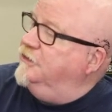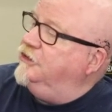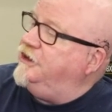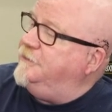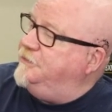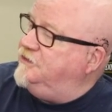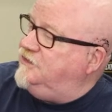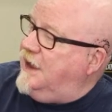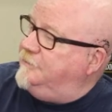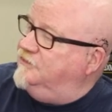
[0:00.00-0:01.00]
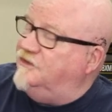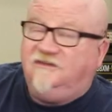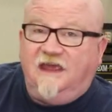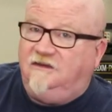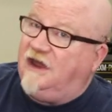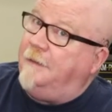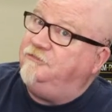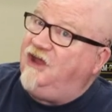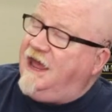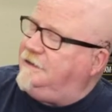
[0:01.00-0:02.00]
Look up at the top. Does it say top
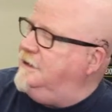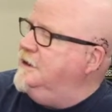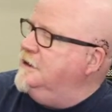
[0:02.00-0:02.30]
chat?